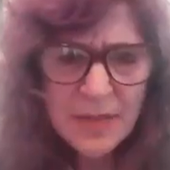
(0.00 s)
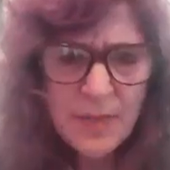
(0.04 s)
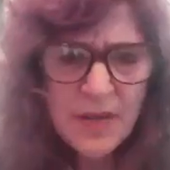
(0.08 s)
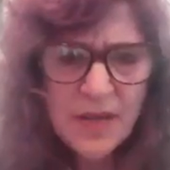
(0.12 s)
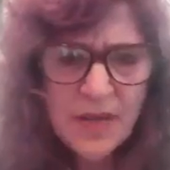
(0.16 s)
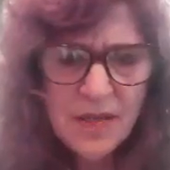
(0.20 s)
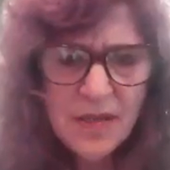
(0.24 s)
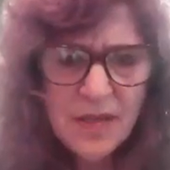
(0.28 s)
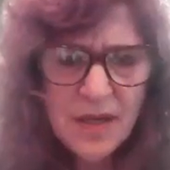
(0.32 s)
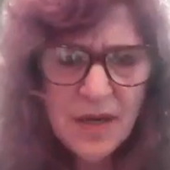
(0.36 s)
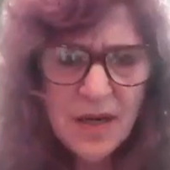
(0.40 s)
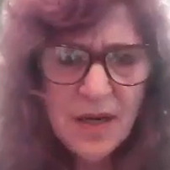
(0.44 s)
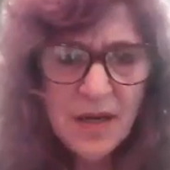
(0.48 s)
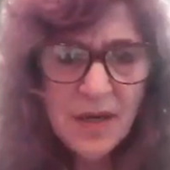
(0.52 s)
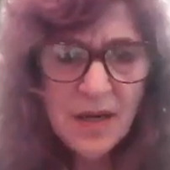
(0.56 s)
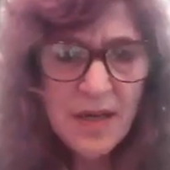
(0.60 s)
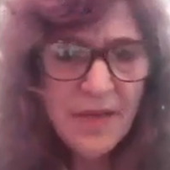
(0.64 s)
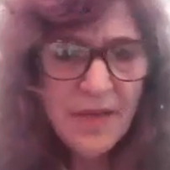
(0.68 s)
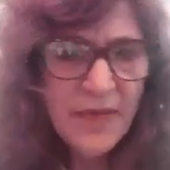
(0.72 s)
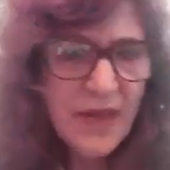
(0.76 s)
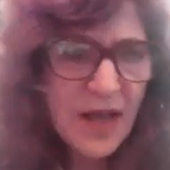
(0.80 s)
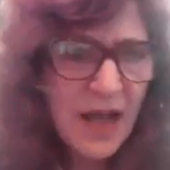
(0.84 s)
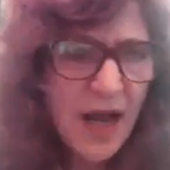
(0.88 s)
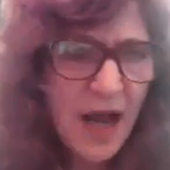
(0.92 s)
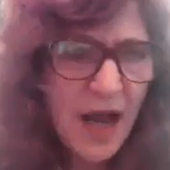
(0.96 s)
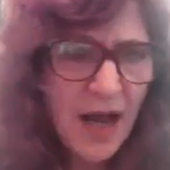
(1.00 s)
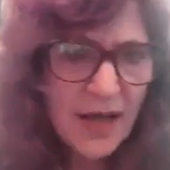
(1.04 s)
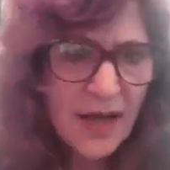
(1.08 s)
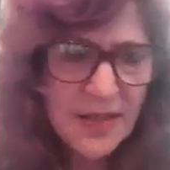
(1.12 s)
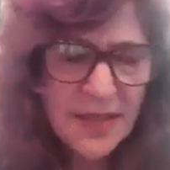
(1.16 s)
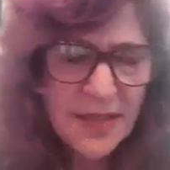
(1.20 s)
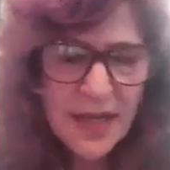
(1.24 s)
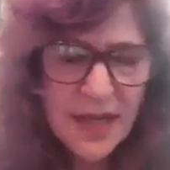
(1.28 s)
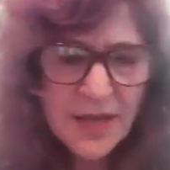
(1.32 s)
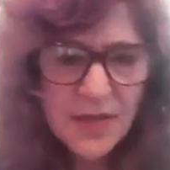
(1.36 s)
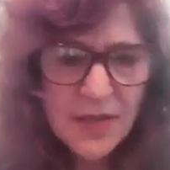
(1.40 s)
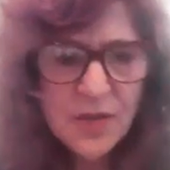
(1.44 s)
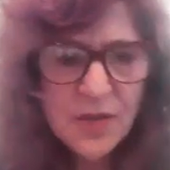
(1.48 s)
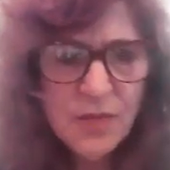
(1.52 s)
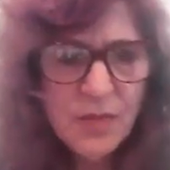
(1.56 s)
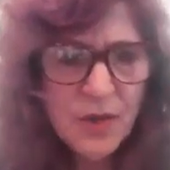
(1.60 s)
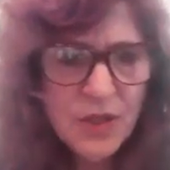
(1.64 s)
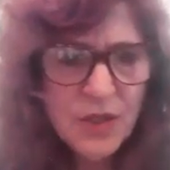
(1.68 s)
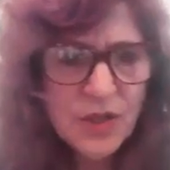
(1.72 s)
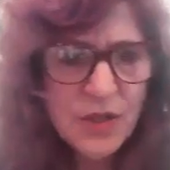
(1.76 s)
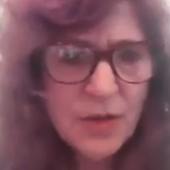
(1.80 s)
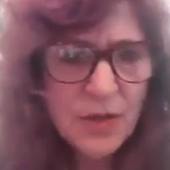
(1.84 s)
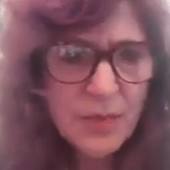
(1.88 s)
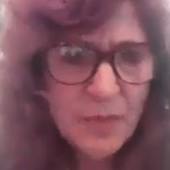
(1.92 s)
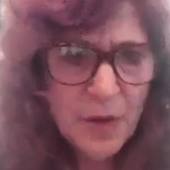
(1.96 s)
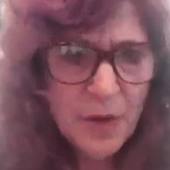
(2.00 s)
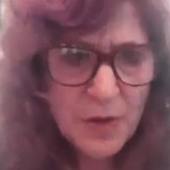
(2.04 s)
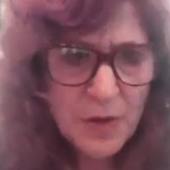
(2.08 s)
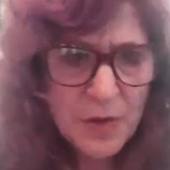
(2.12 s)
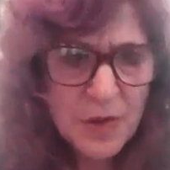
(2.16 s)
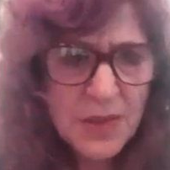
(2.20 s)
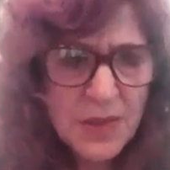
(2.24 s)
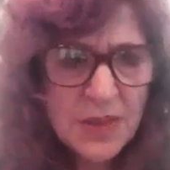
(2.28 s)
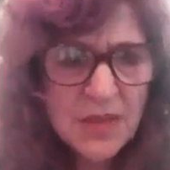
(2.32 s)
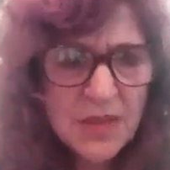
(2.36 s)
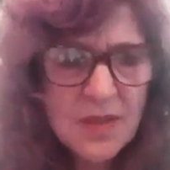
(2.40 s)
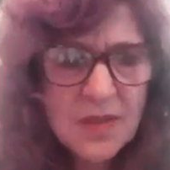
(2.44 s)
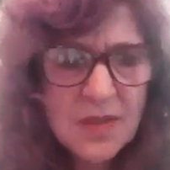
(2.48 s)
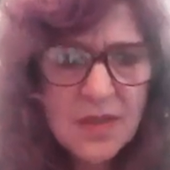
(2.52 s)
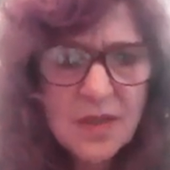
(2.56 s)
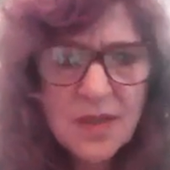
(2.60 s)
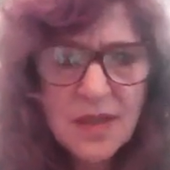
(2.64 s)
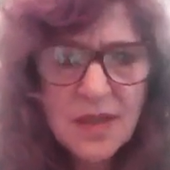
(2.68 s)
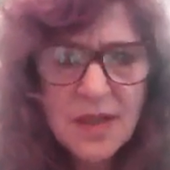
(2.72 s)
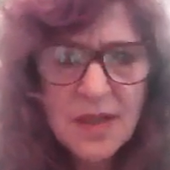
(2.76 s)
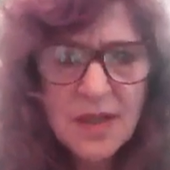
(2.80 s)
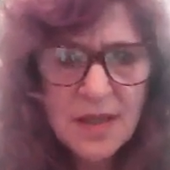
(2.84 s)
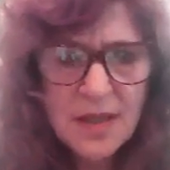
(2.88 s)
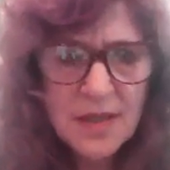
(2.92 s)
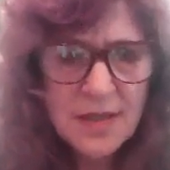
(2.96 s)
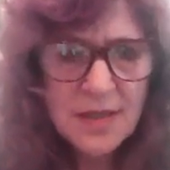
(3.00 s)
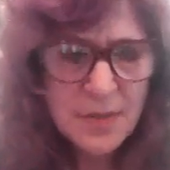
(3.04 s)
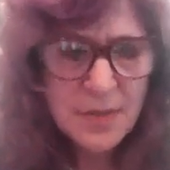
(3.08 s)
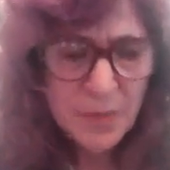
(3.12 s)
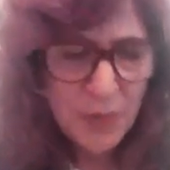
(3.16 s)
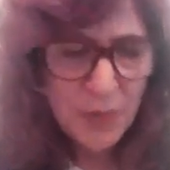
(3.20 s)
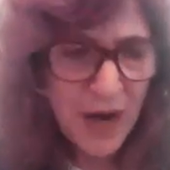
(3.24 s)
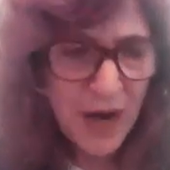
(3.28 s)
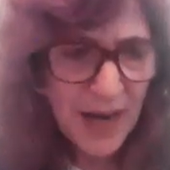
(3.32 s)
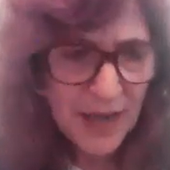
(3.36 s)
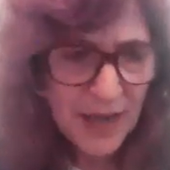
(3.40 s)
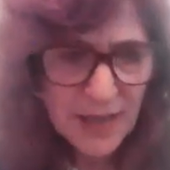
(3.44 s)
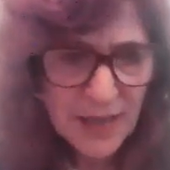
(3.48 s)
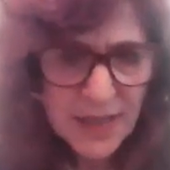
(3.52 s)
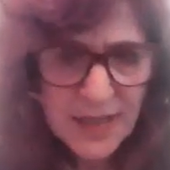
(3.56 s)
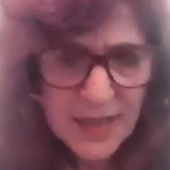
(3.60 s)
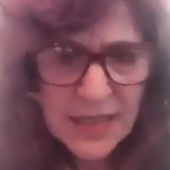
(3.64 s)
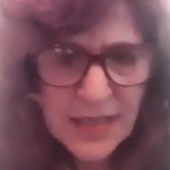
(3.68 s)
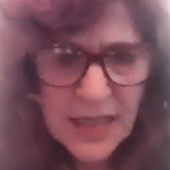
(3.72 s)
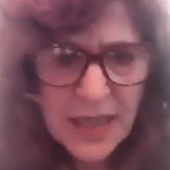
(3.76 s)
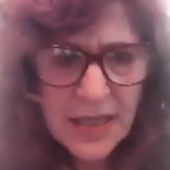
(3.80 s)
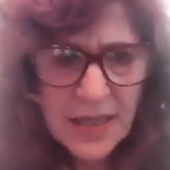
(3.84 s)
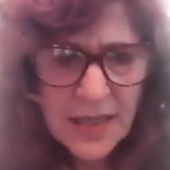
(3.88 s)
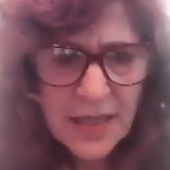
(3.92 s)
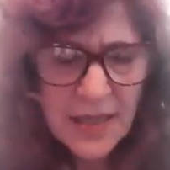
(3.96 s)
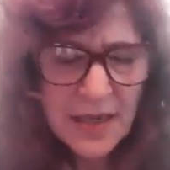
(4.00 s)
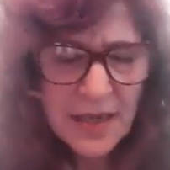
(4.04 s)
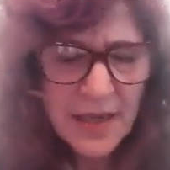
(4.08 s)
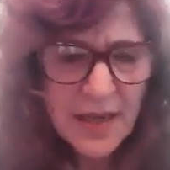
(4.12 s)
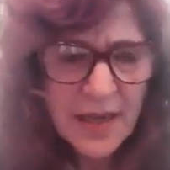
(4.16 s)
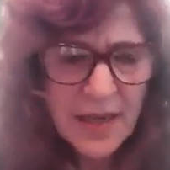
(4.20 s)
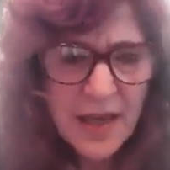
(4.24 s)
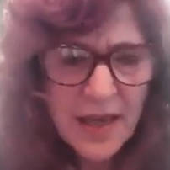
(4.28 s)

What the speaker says: to be done in the context in which a person is practicing.